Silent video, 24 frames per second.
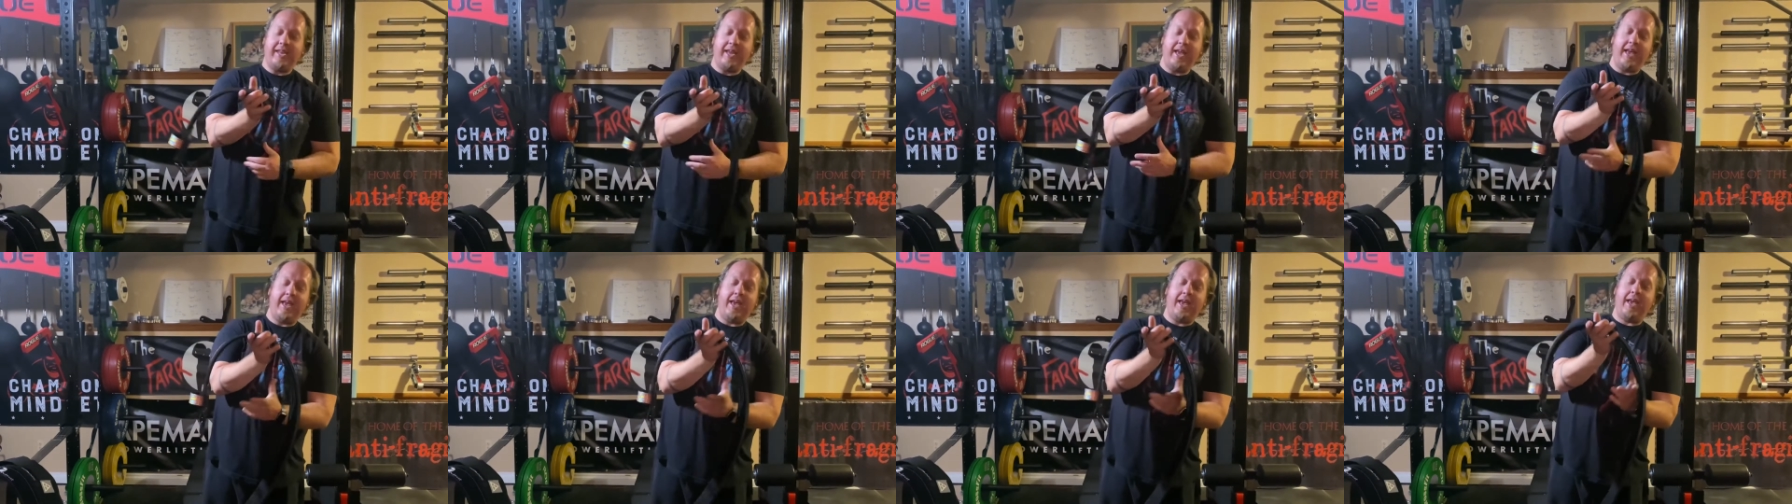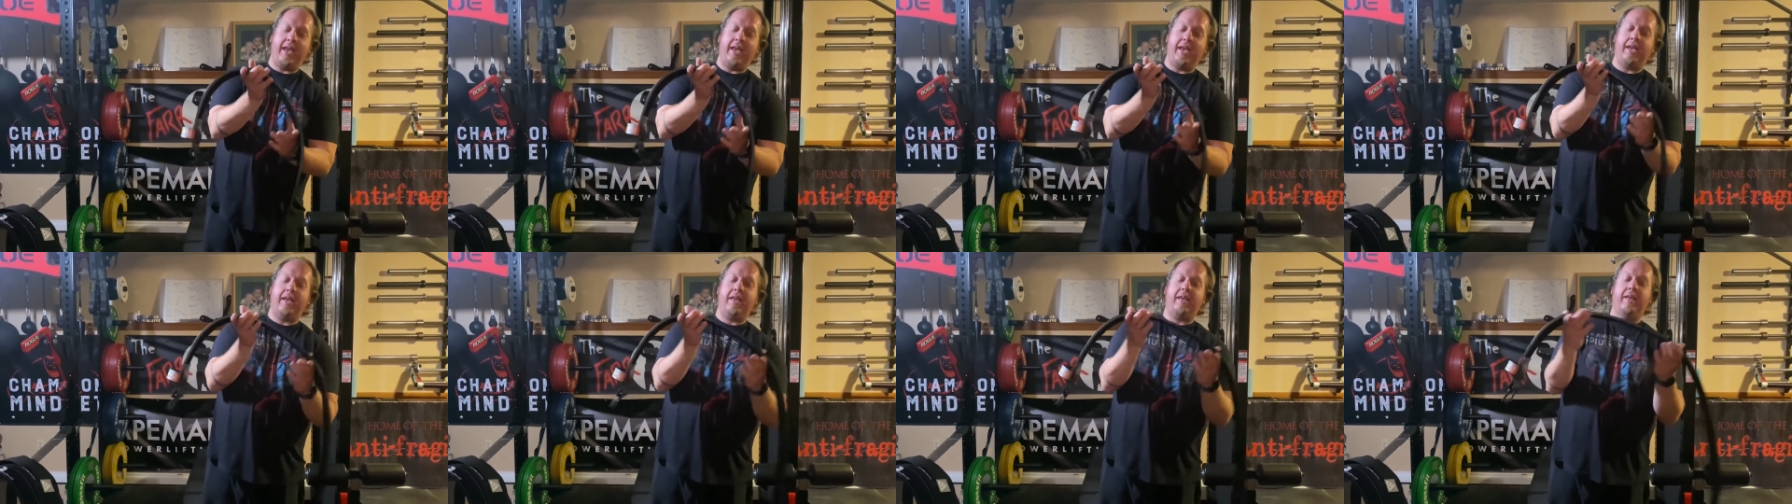
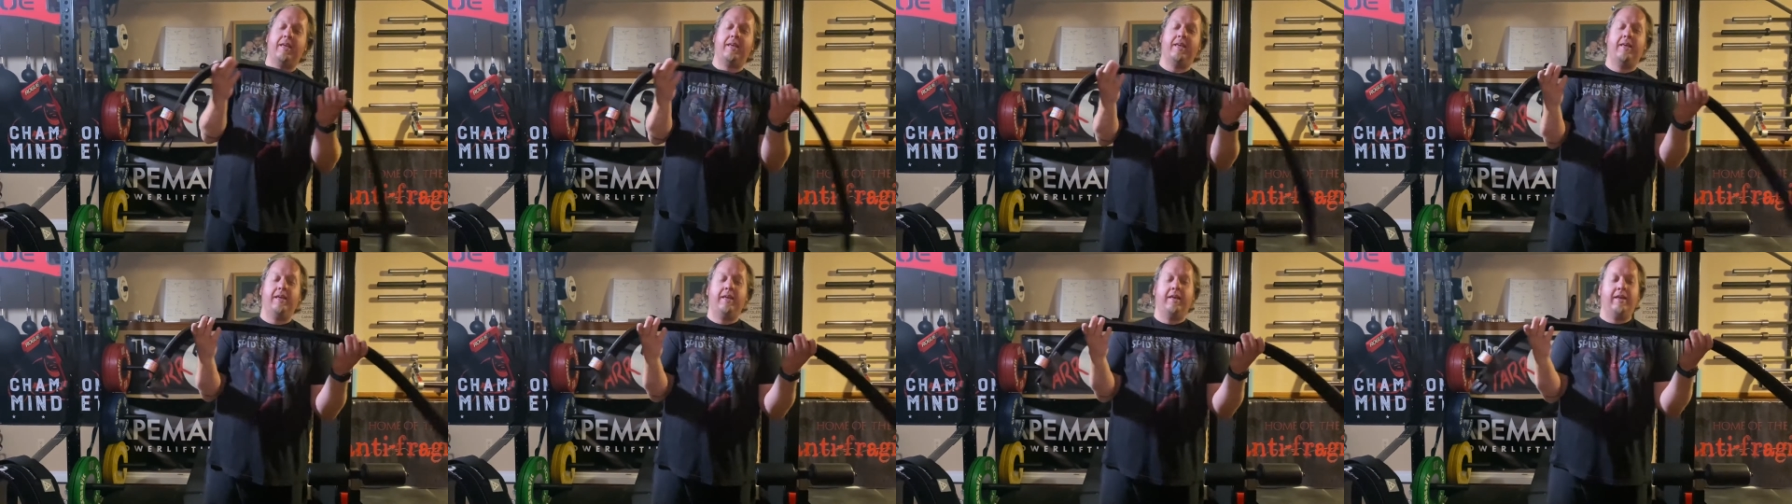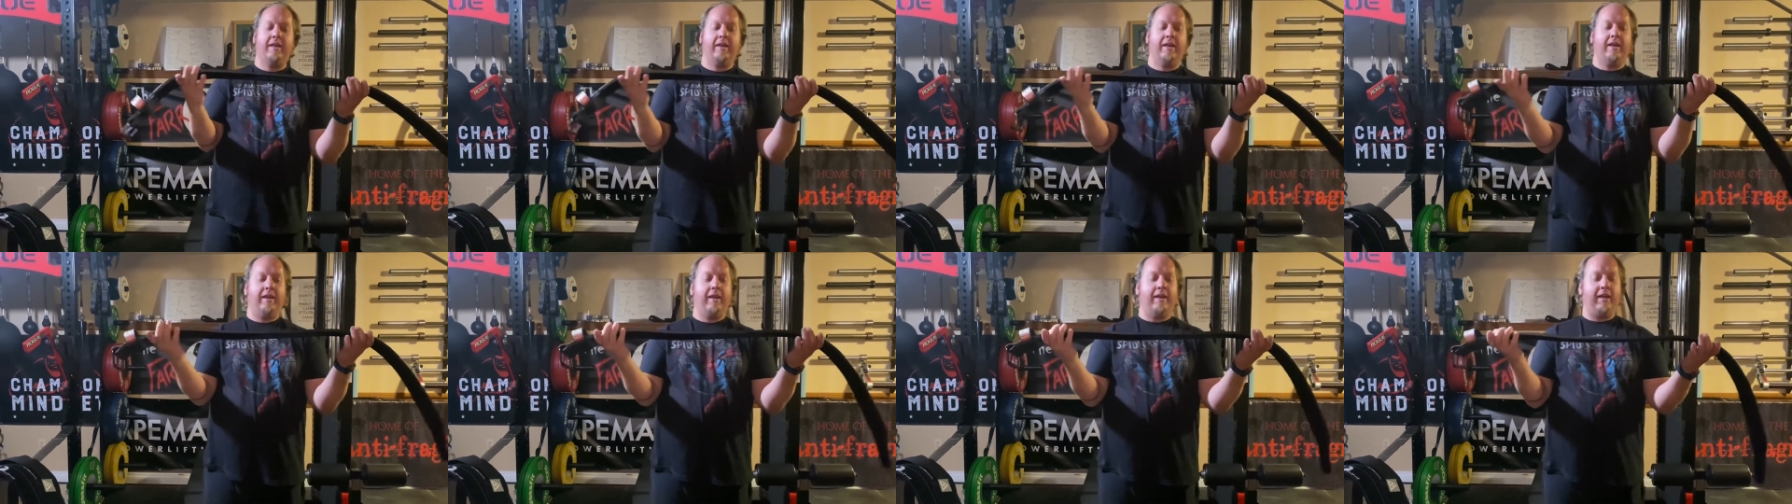a
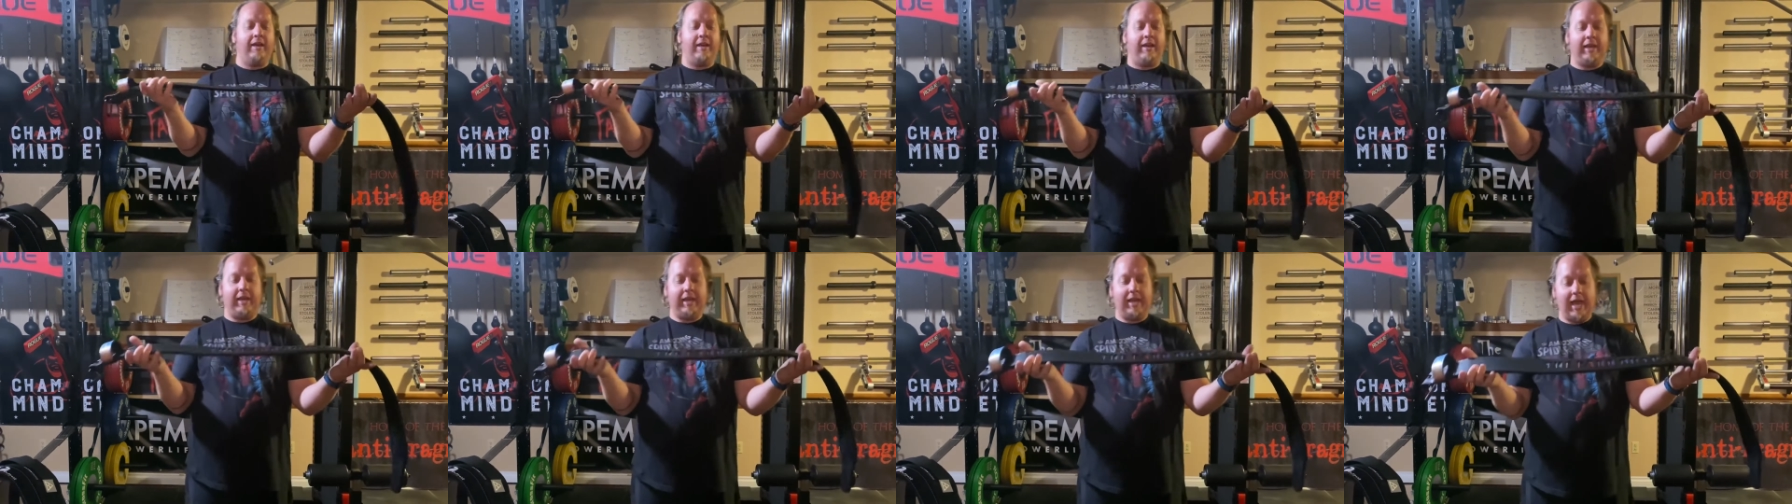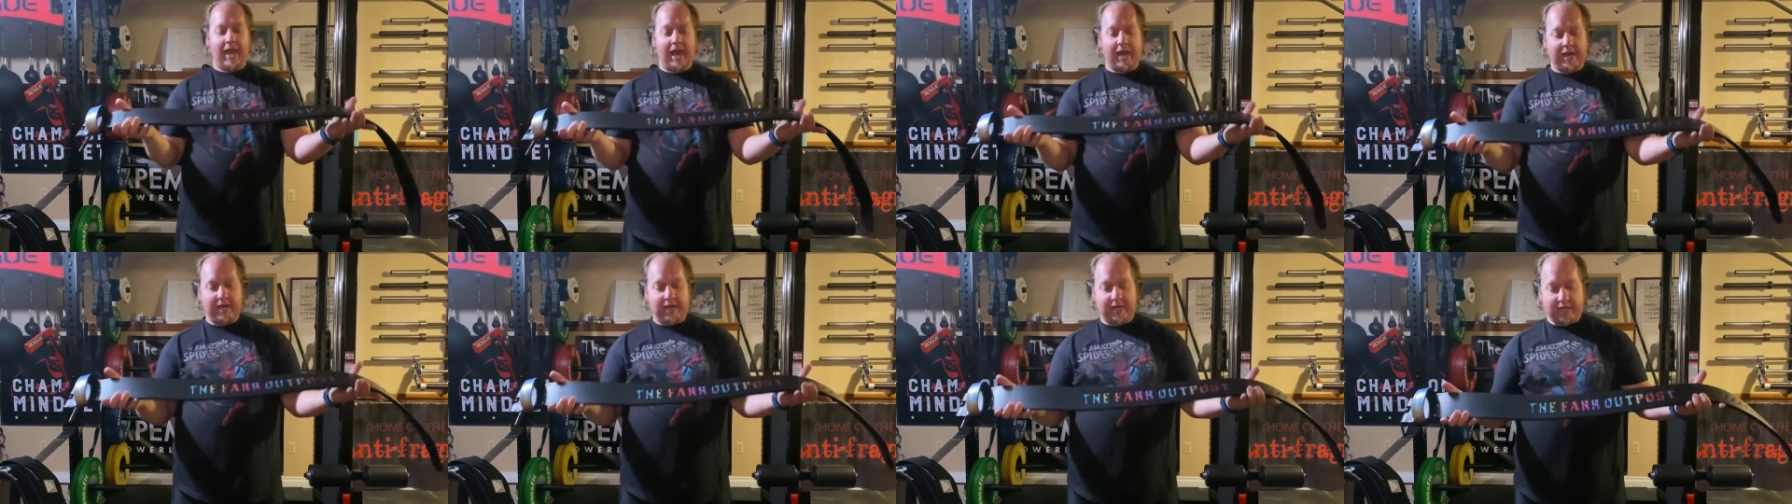
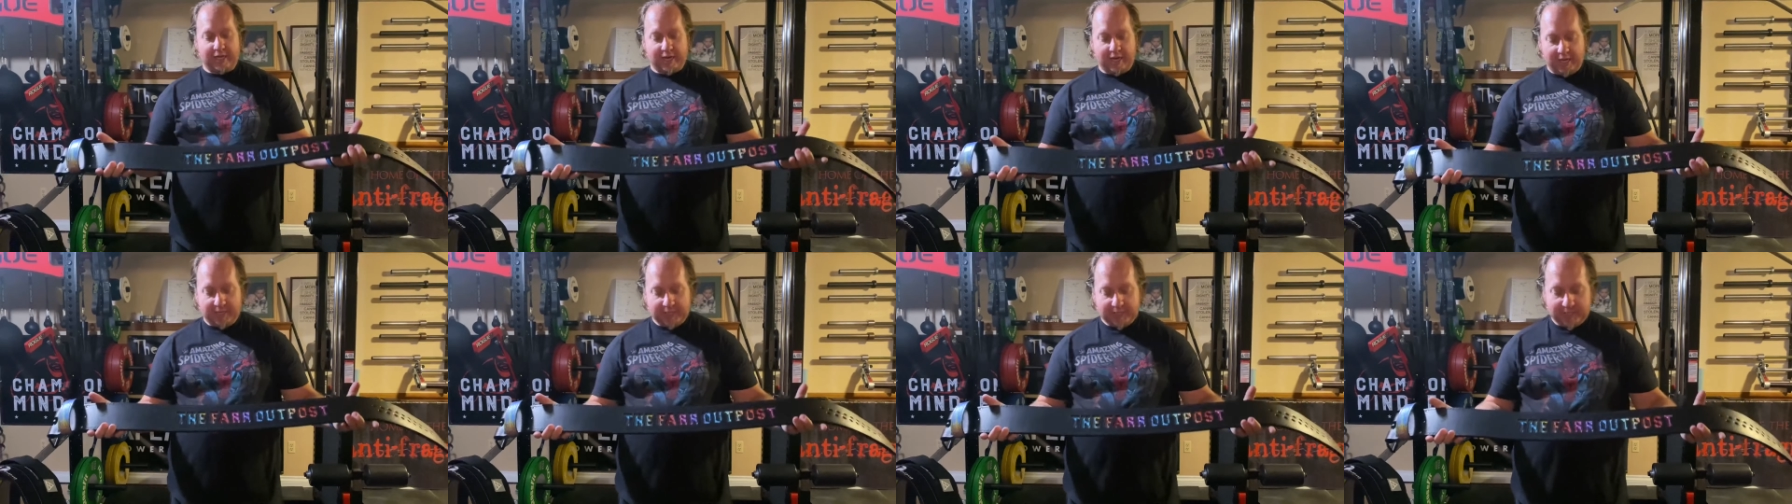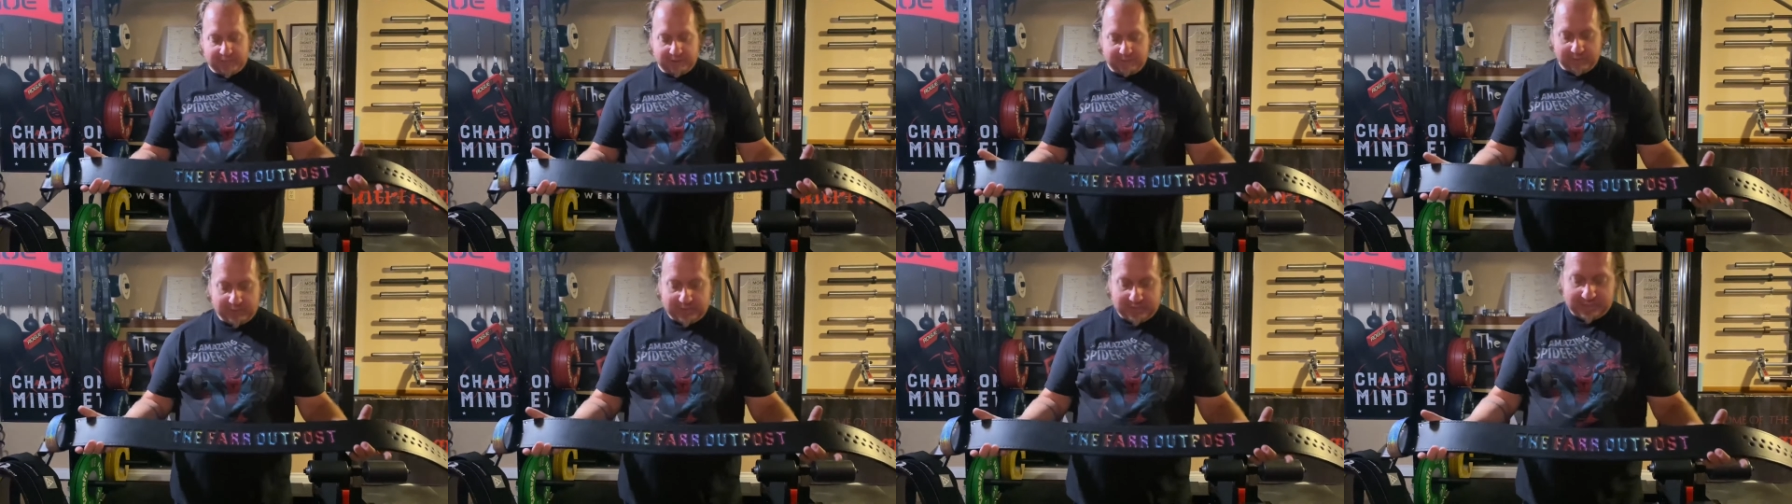
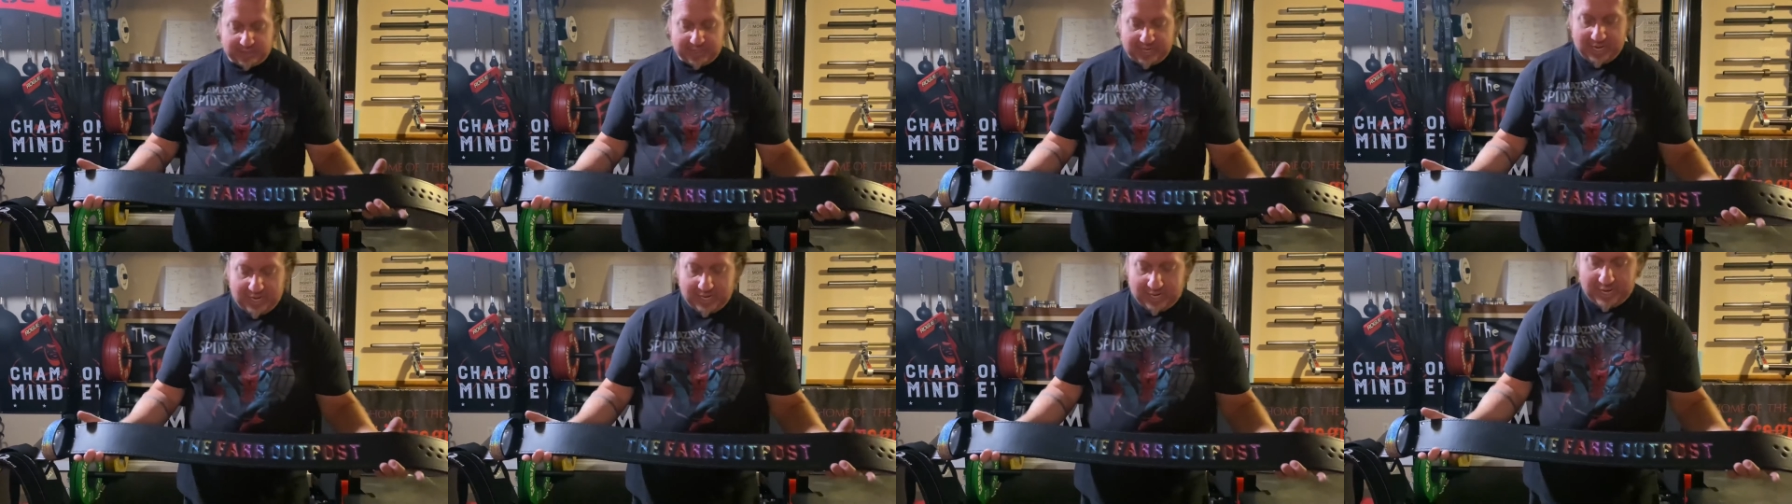custom skin.